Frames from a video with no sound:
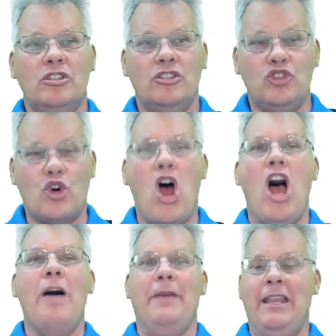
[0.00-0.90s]

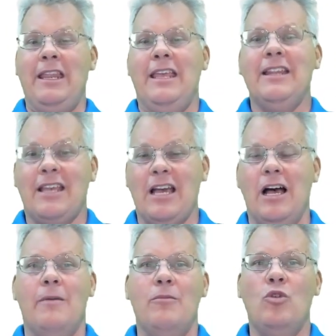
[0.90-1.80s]
drop in
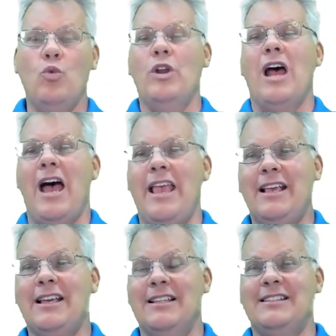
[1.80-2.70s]
income would I
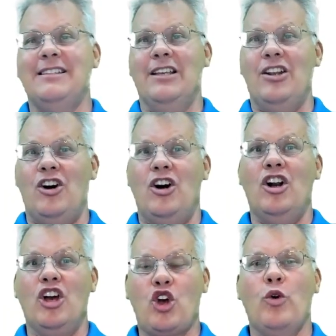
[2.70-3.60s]
consider
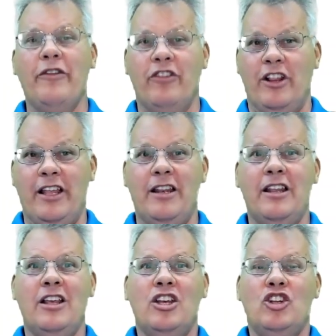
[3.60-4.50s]
equivalent
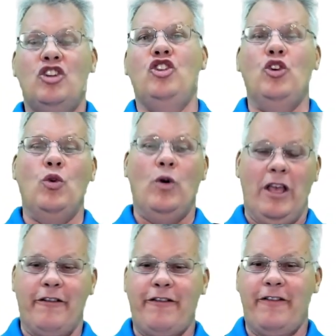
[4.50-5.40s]
to
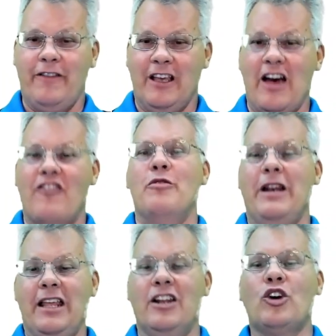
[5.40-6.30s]
if the government
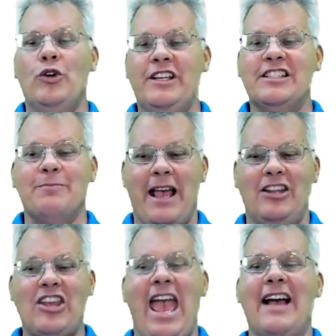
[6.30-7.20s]
increased my
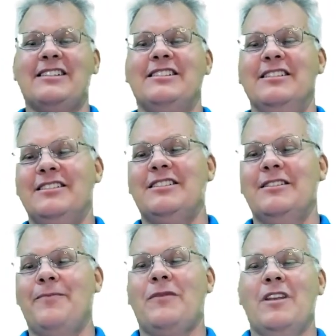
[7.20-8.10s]
taxes?
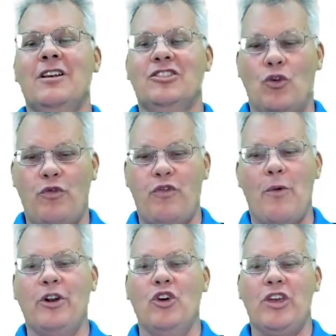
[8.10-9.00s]
So
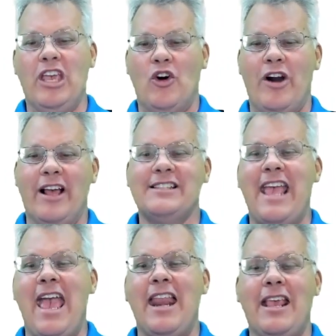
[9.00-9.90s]
forward-looking or ex
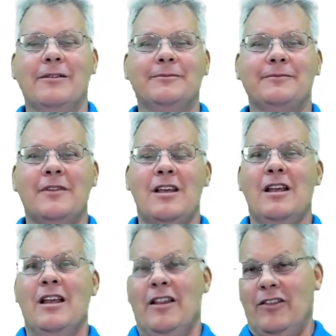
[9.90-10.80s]
ante.
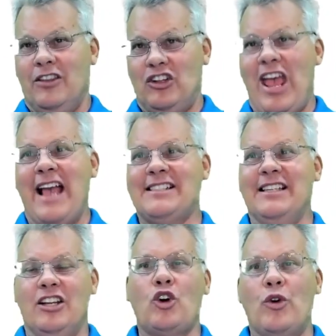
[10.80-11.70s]
The tax
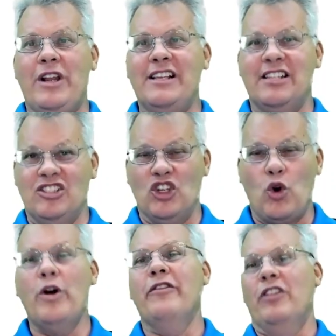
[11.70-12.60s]
increase is
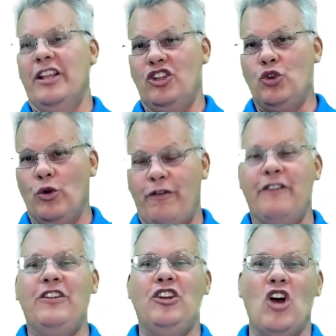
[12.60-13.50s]
equivalent to a
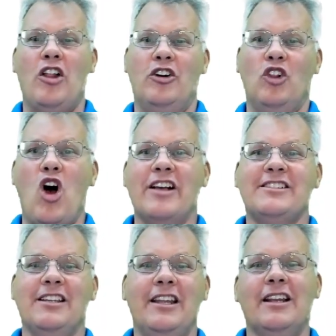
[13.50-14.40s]
$50
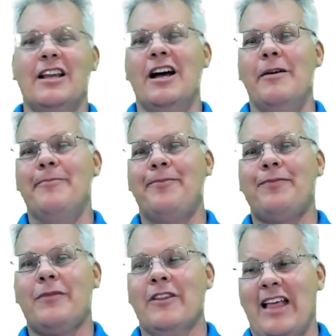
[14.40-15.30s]
loss in income.
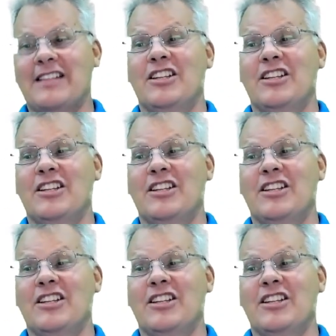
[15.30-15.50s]
That's an